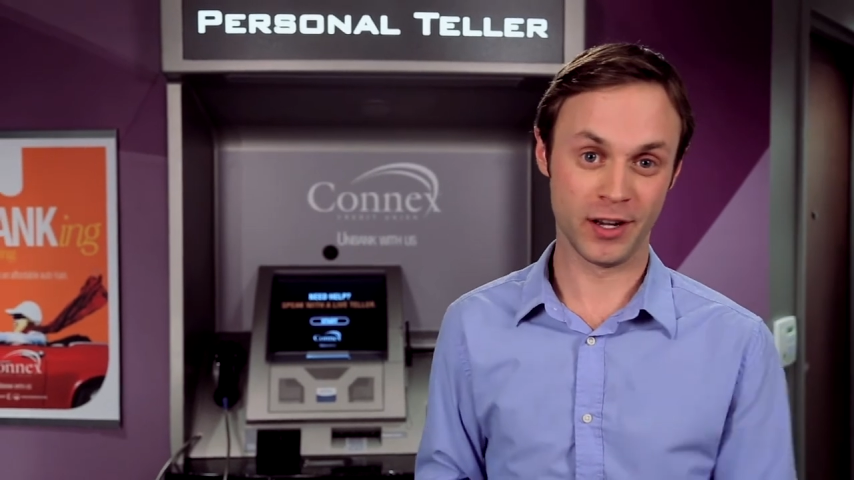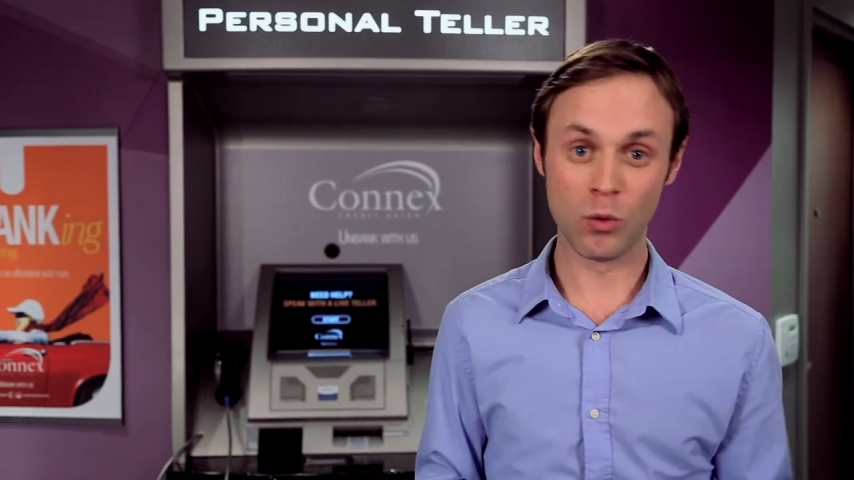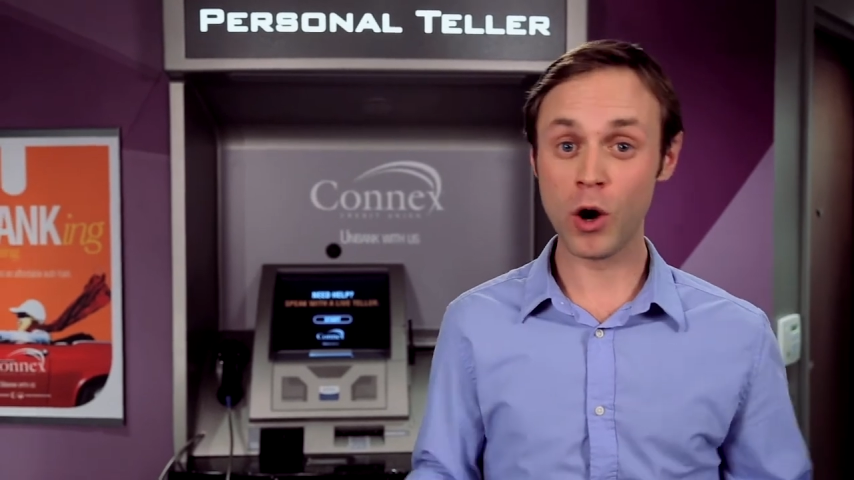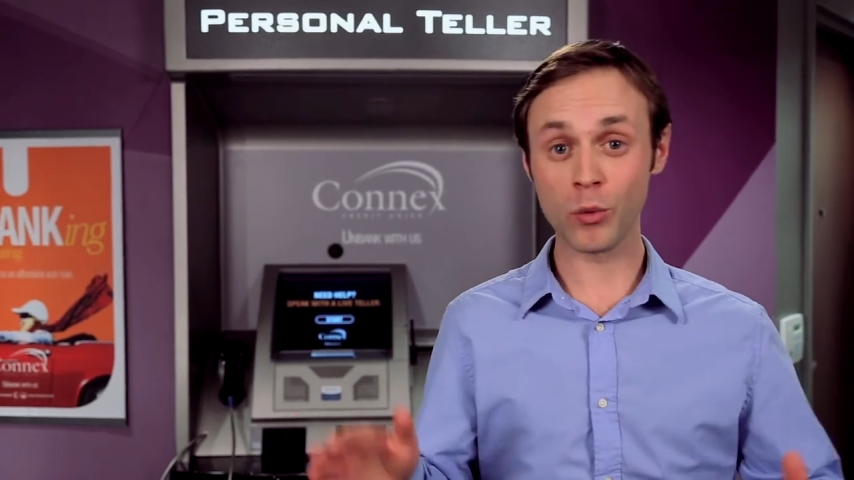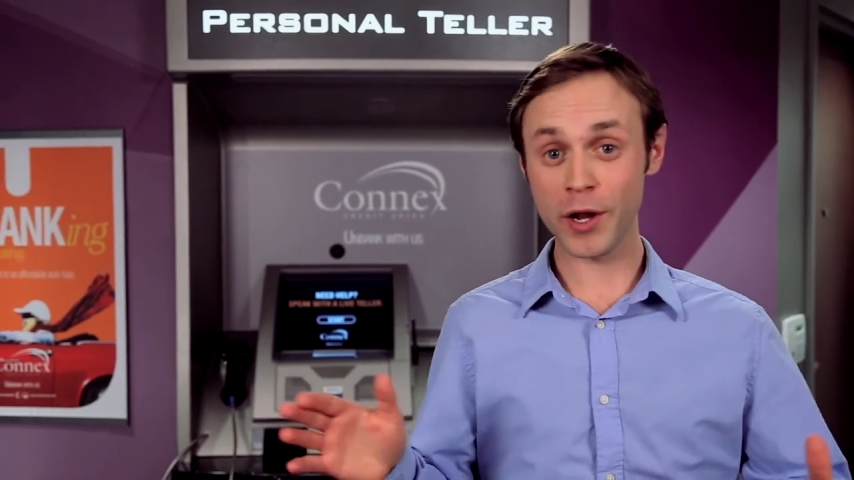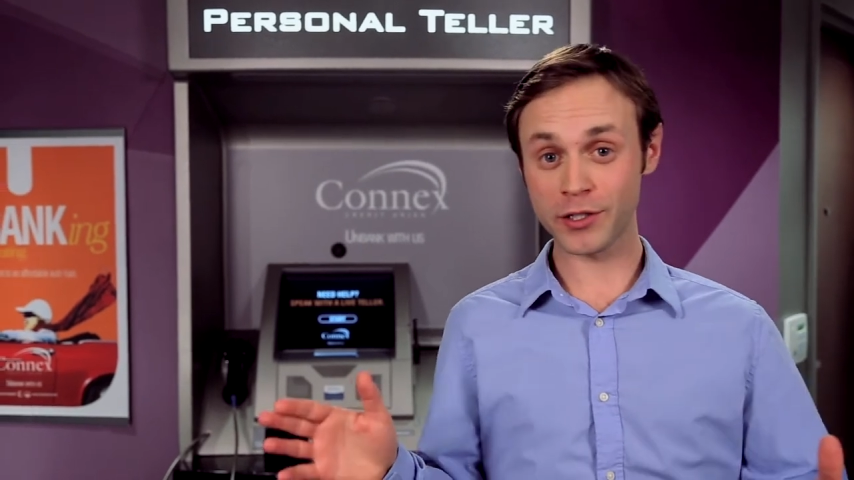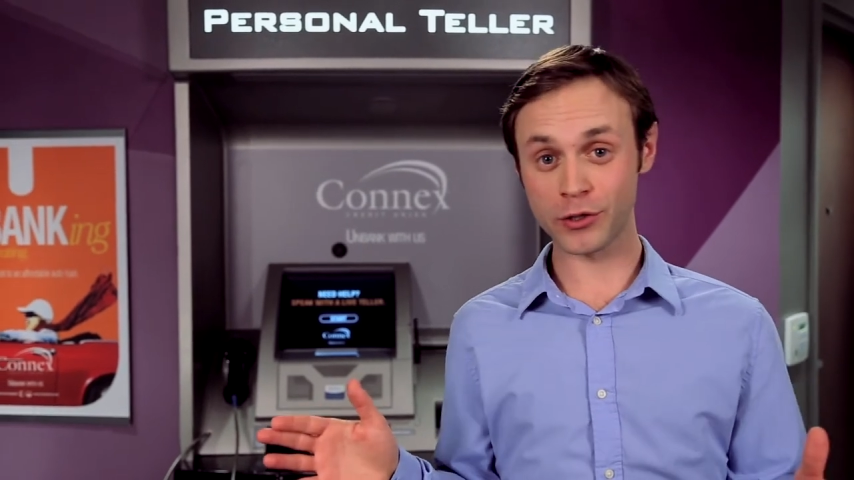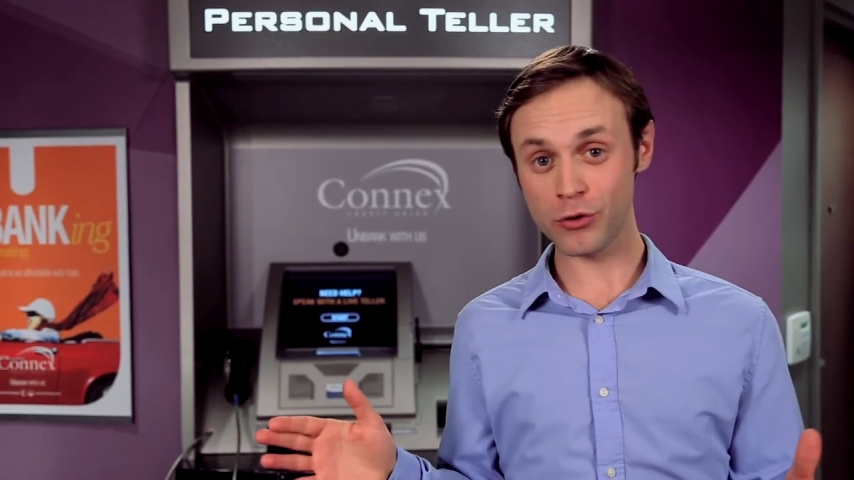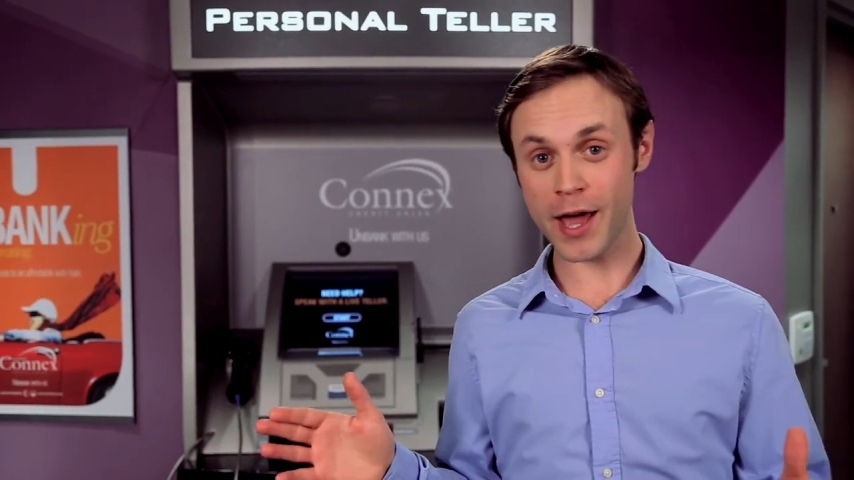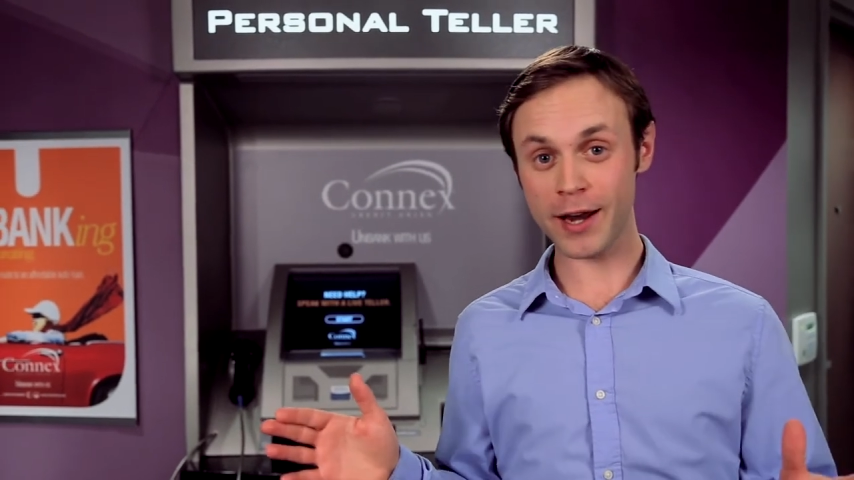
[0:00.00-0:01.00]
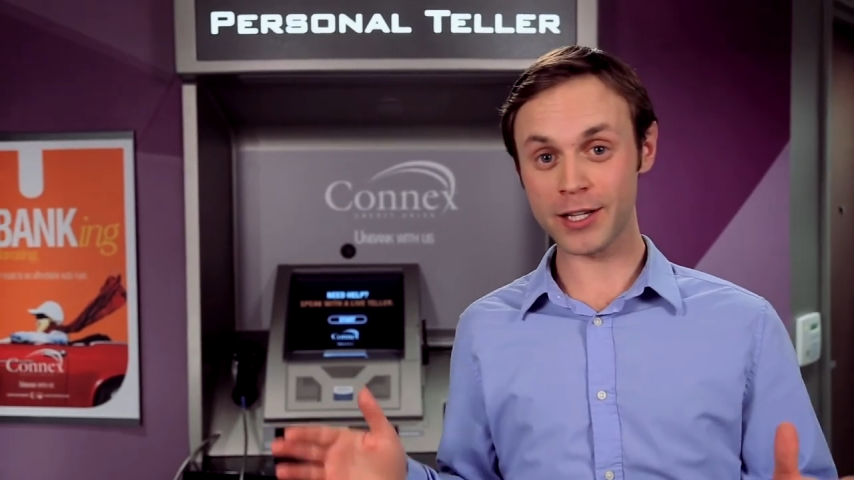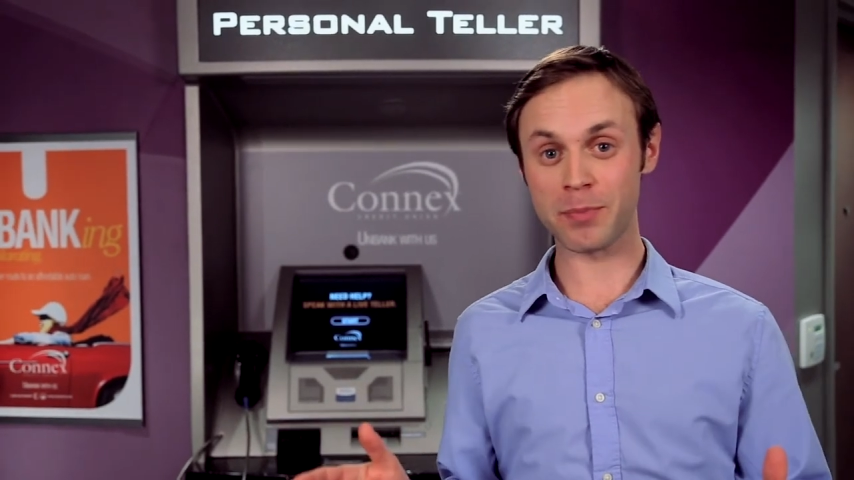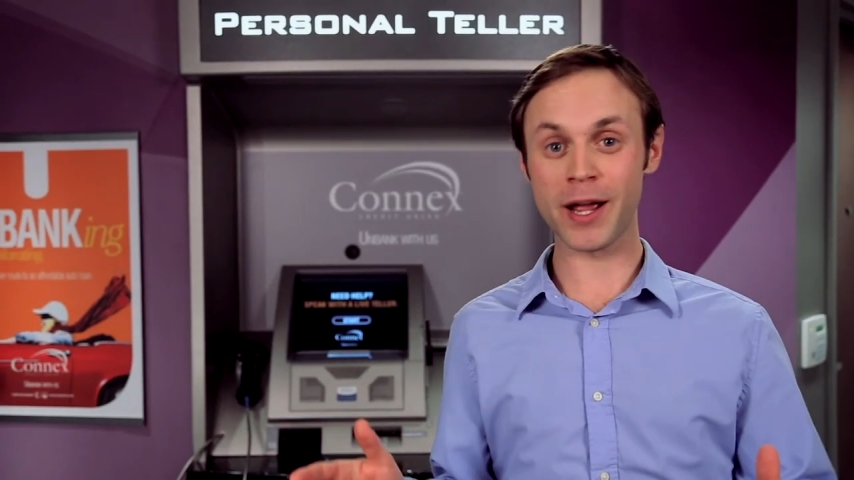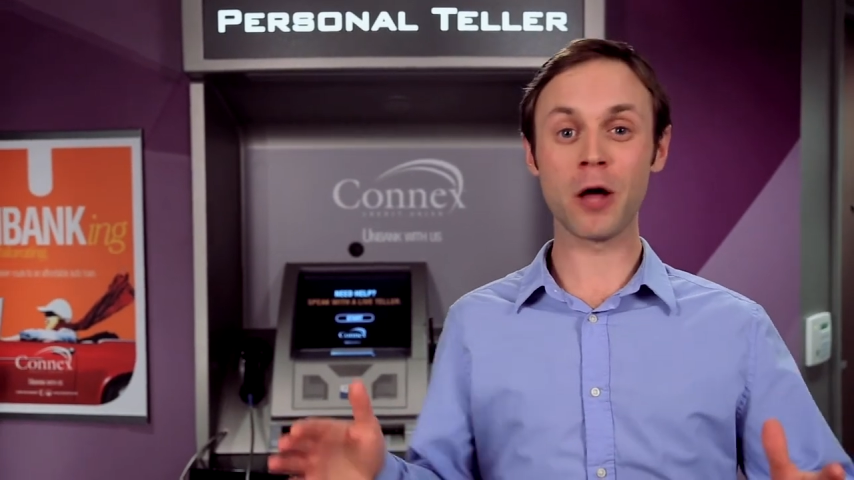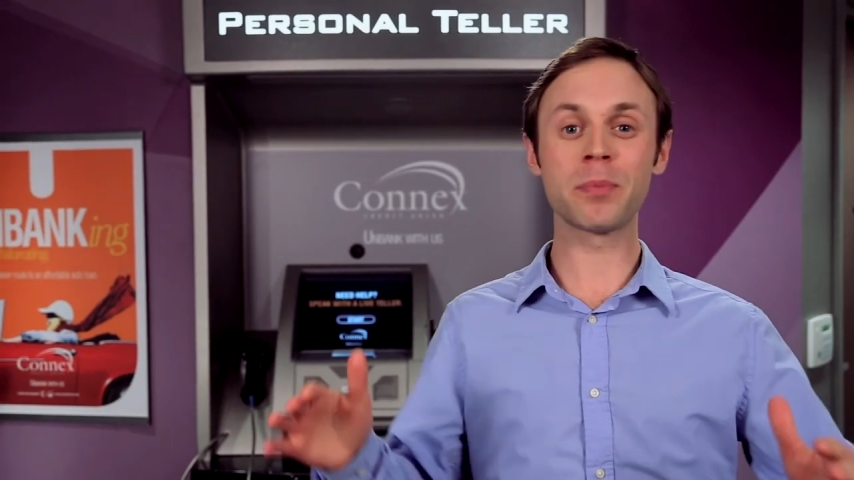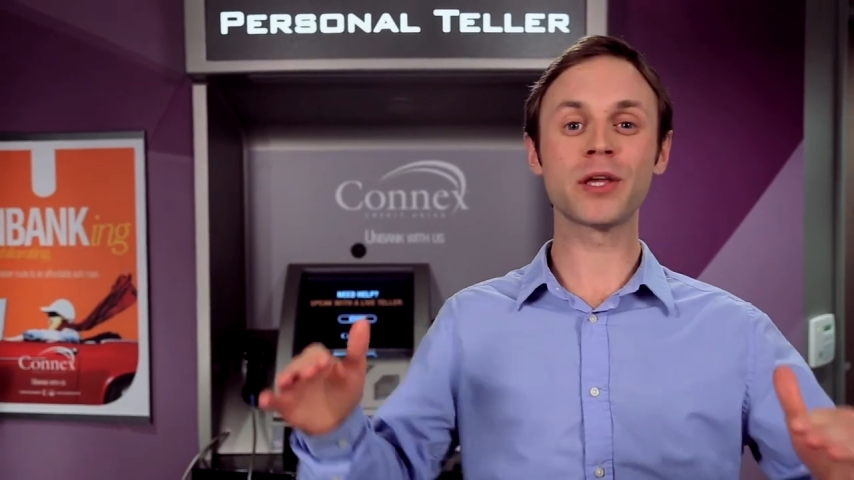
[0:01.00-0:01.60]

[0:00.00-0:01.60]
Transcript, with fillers: One way to do that is by helping